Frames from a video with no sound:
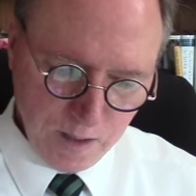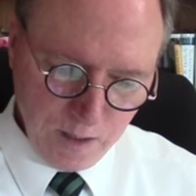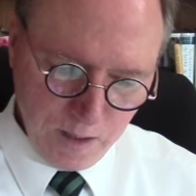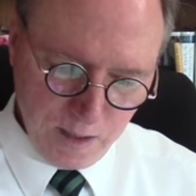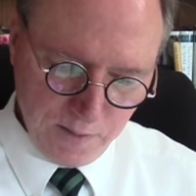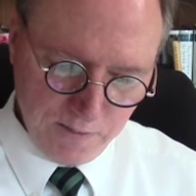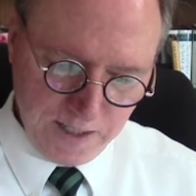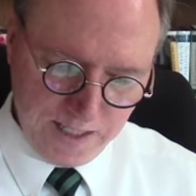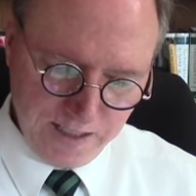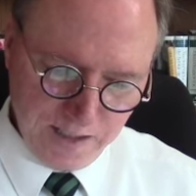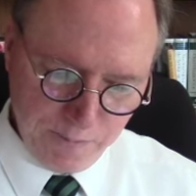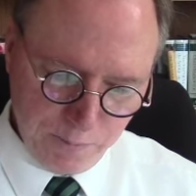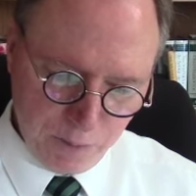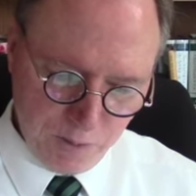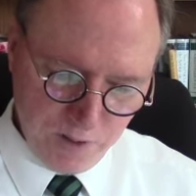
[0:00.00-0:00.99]
of that
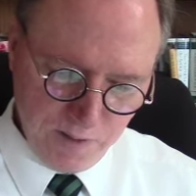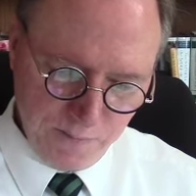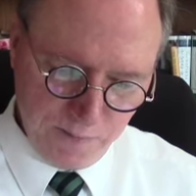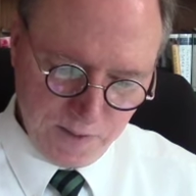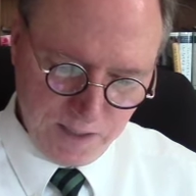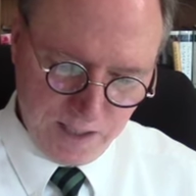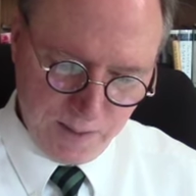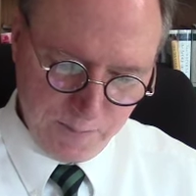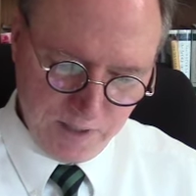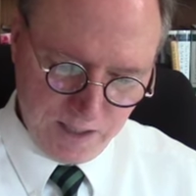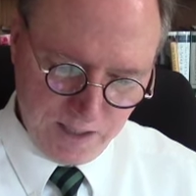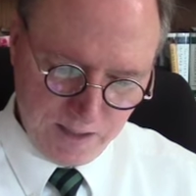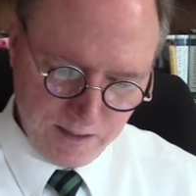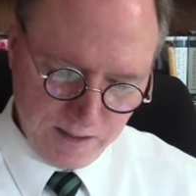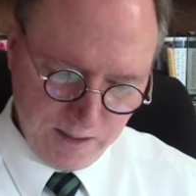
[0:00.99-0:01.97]
important
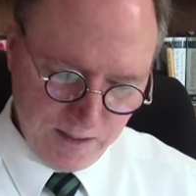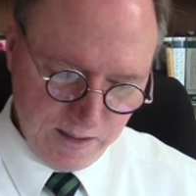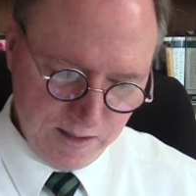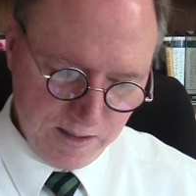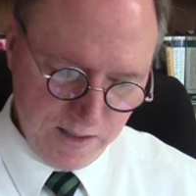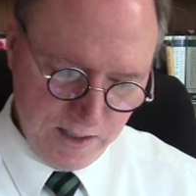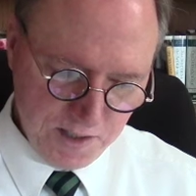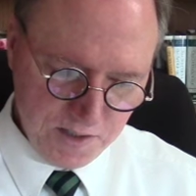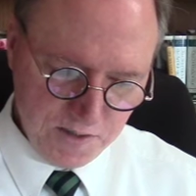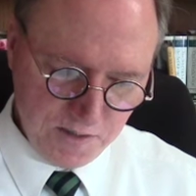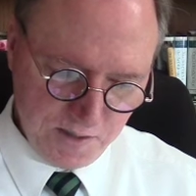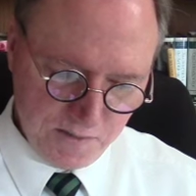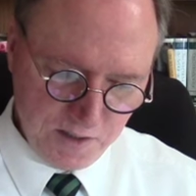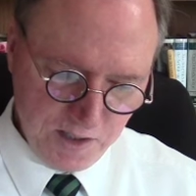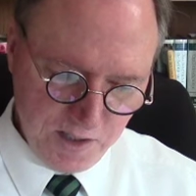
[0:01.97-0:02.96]
phenomenon in the history
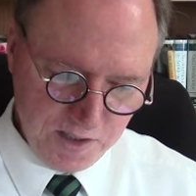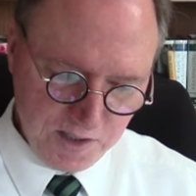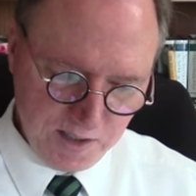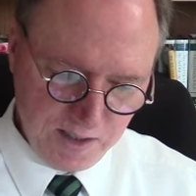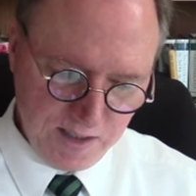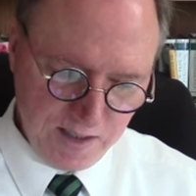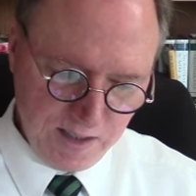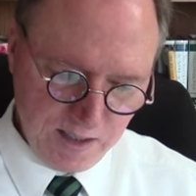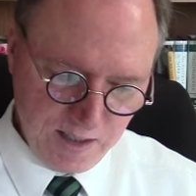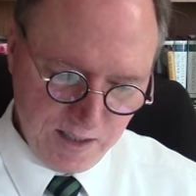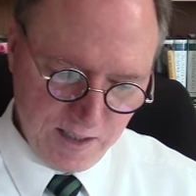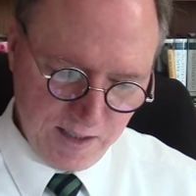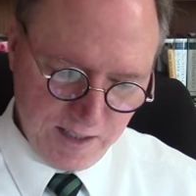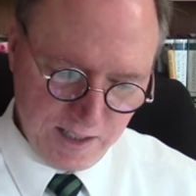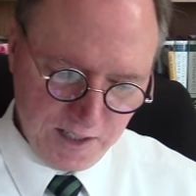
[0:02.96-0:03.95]
of religion
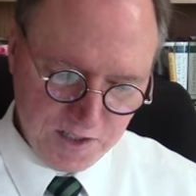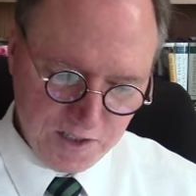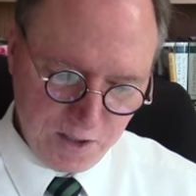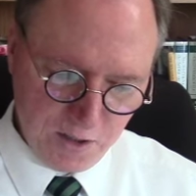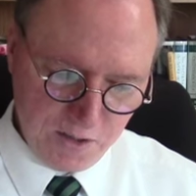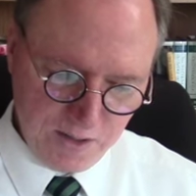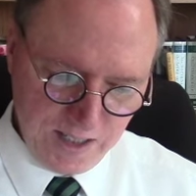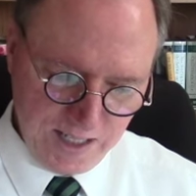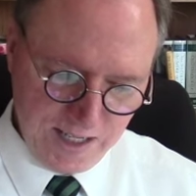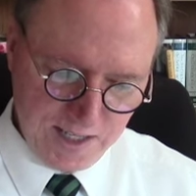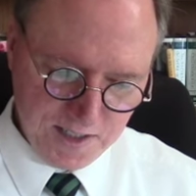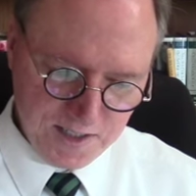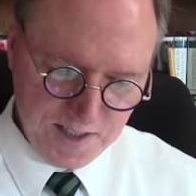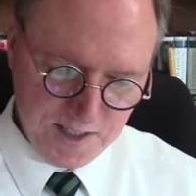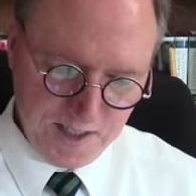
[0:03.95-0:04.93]
that is known
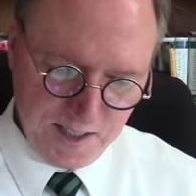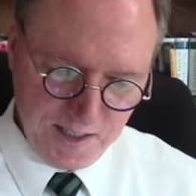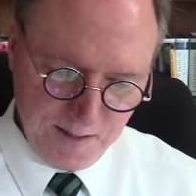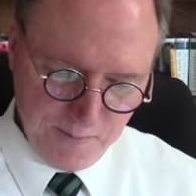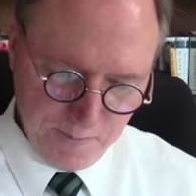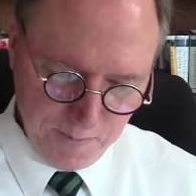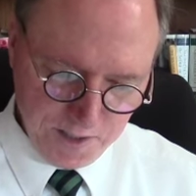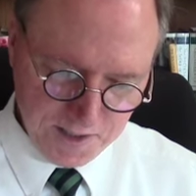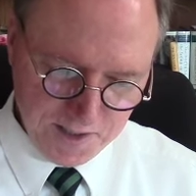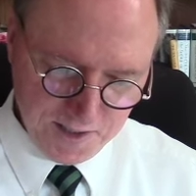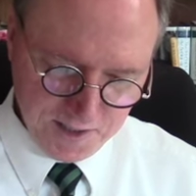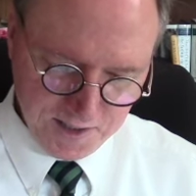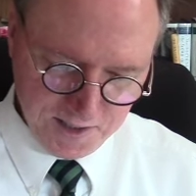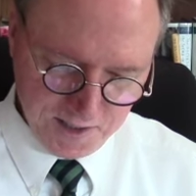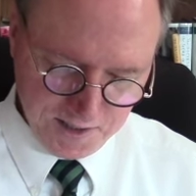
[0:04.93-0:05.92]
as
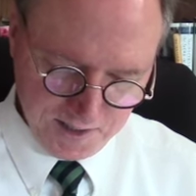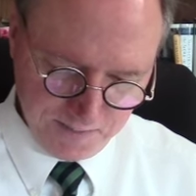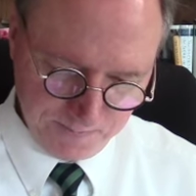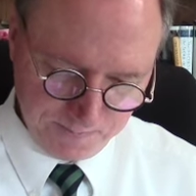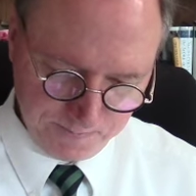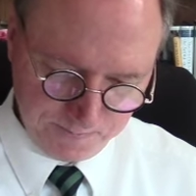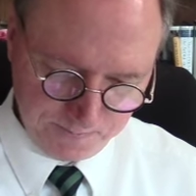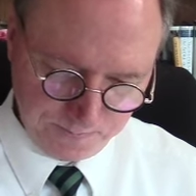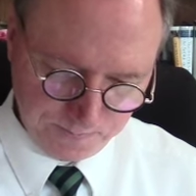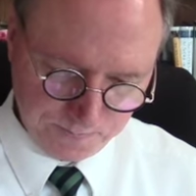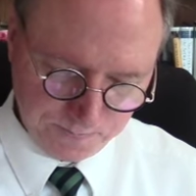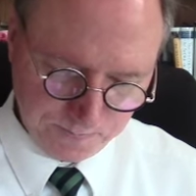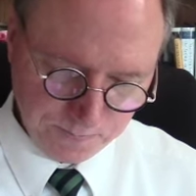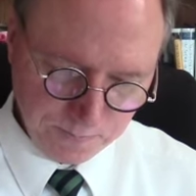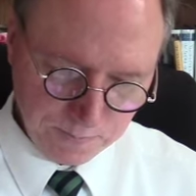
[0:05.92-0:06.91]
mysticism.
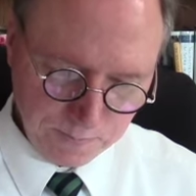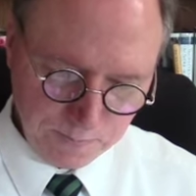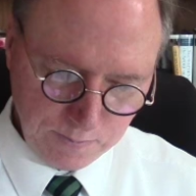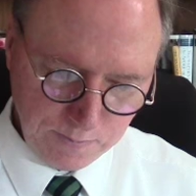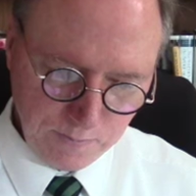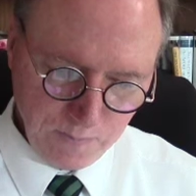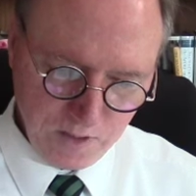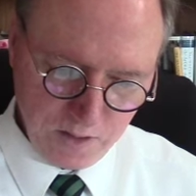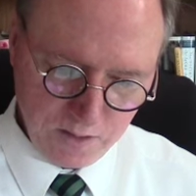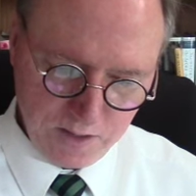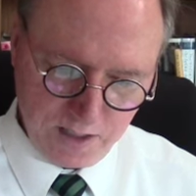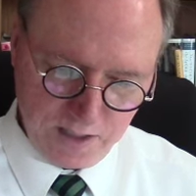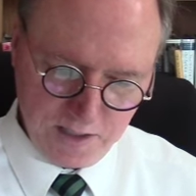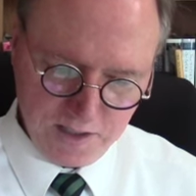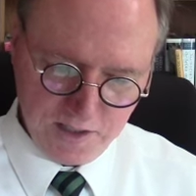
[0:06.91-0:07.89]

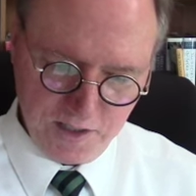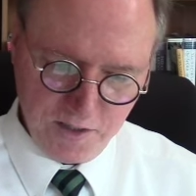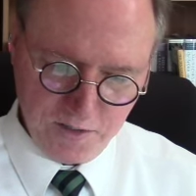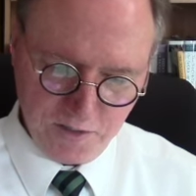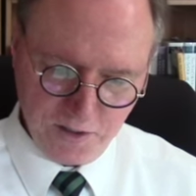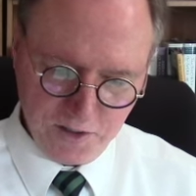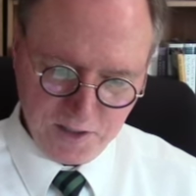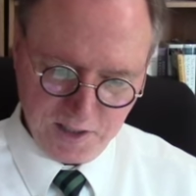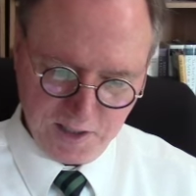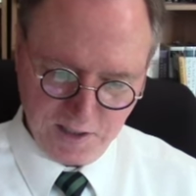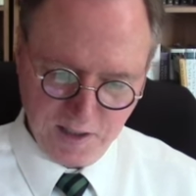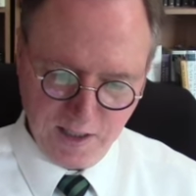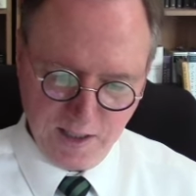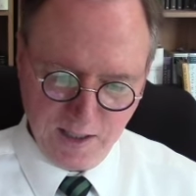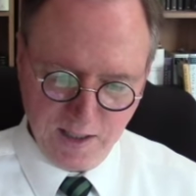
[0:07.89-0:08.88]
Okay, he's introducing
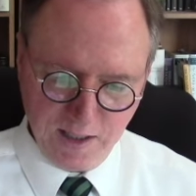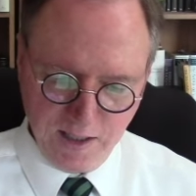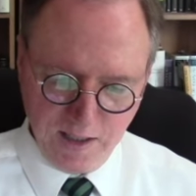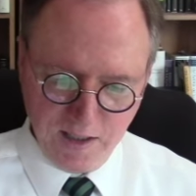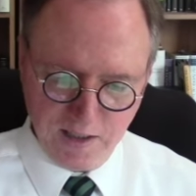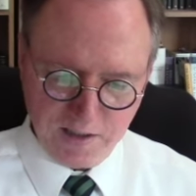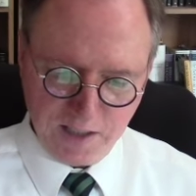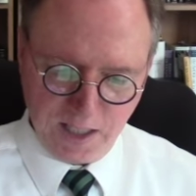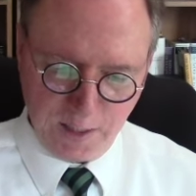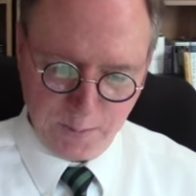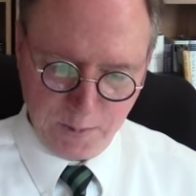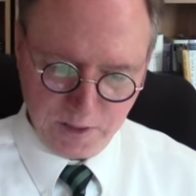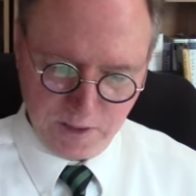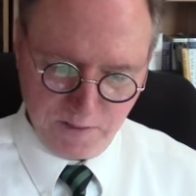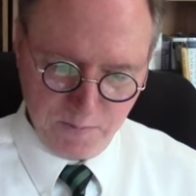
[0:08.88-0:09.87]
the
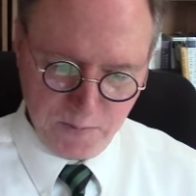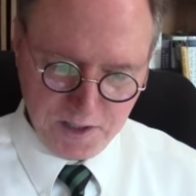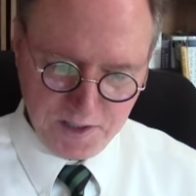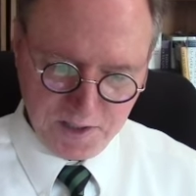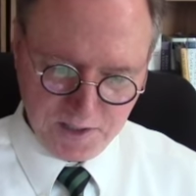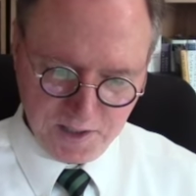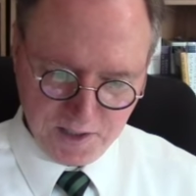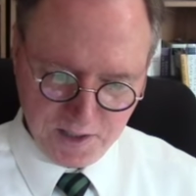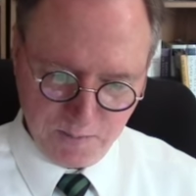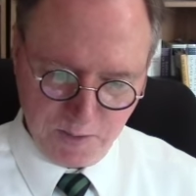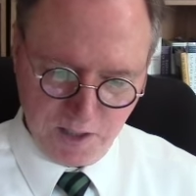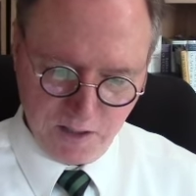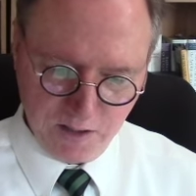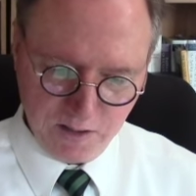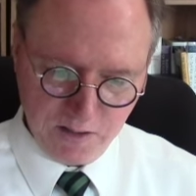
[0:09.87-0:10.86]
topic of mysticism
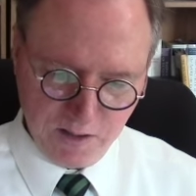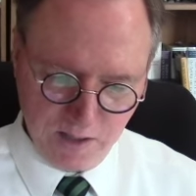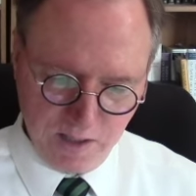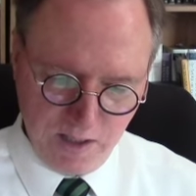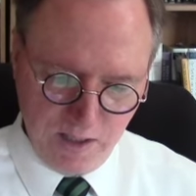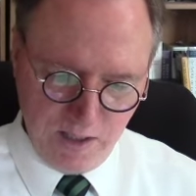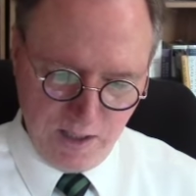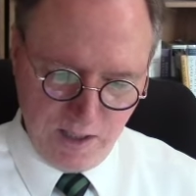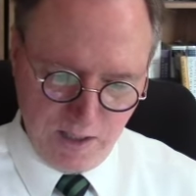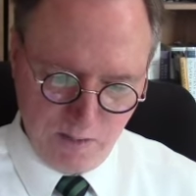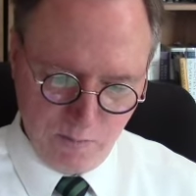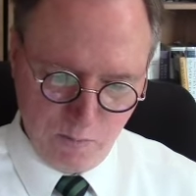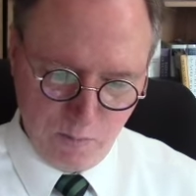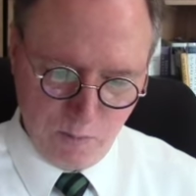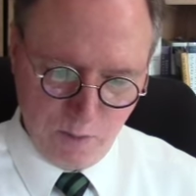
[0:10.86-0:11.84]
here,
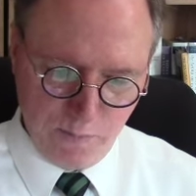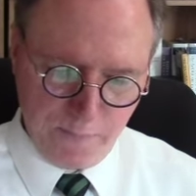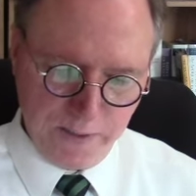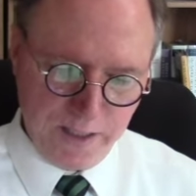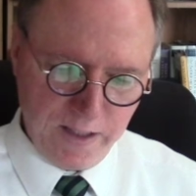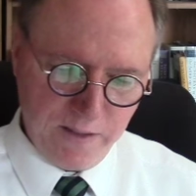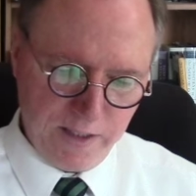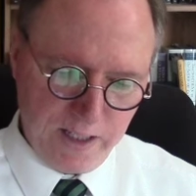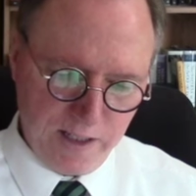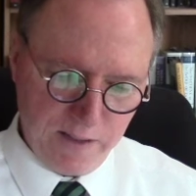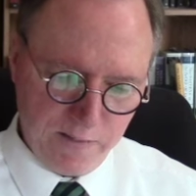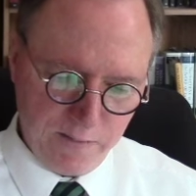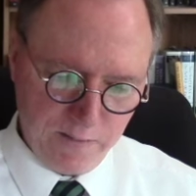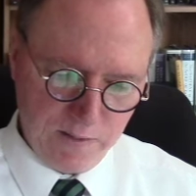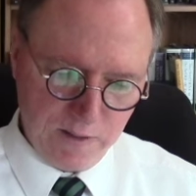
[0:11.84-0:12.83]
and we'll follow that,
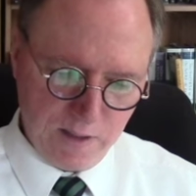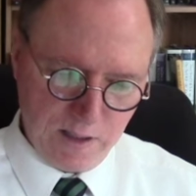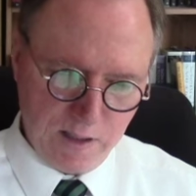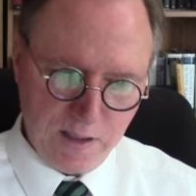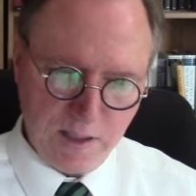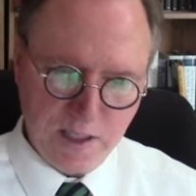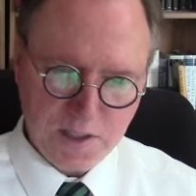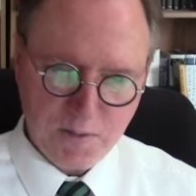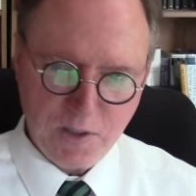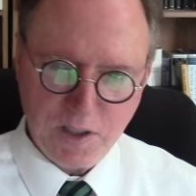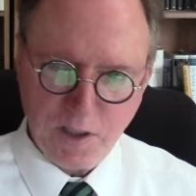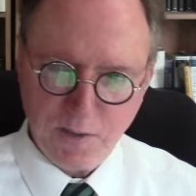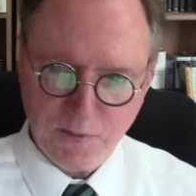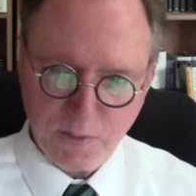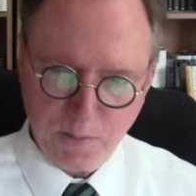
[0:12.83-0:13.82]
follow that. as we
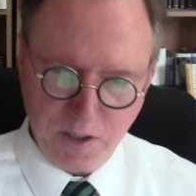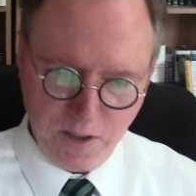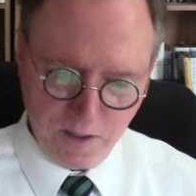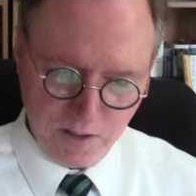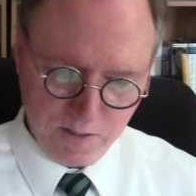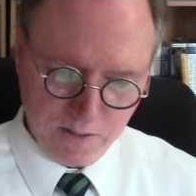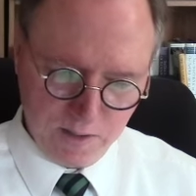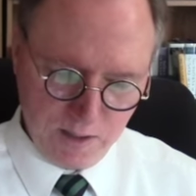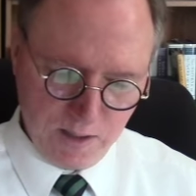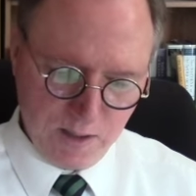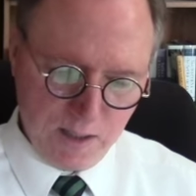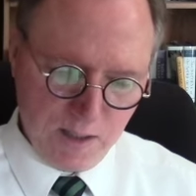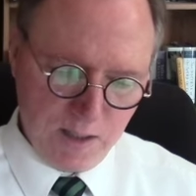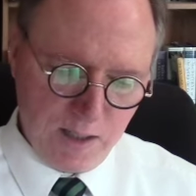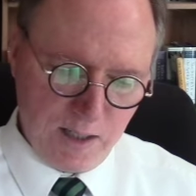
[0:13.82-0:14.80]
go from here.
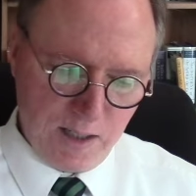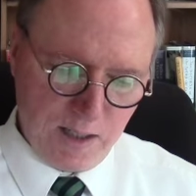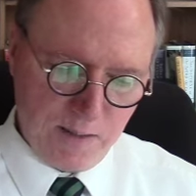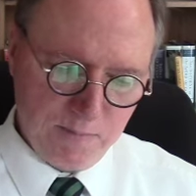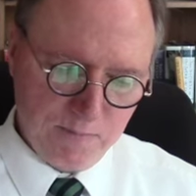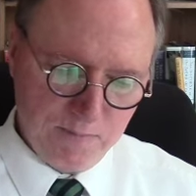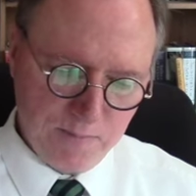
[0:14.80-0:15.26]
Um,